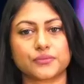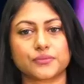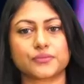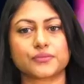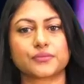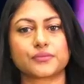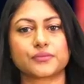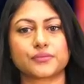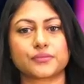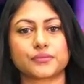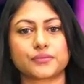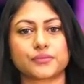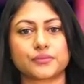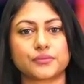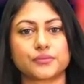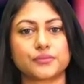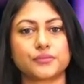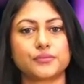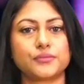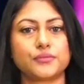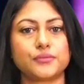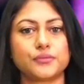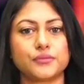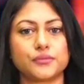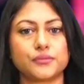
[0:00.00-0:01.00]

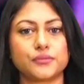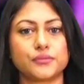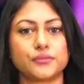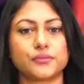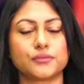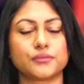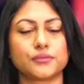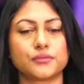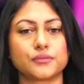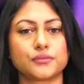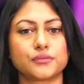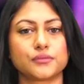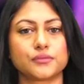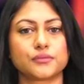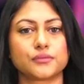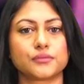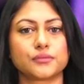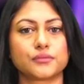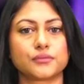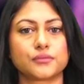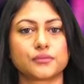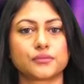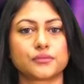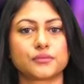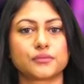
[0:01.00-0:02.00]

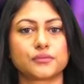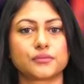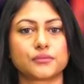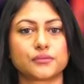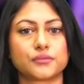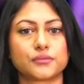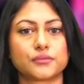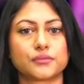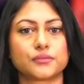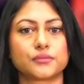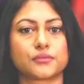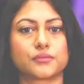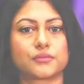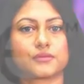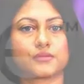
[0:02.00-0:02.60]
(not speaking)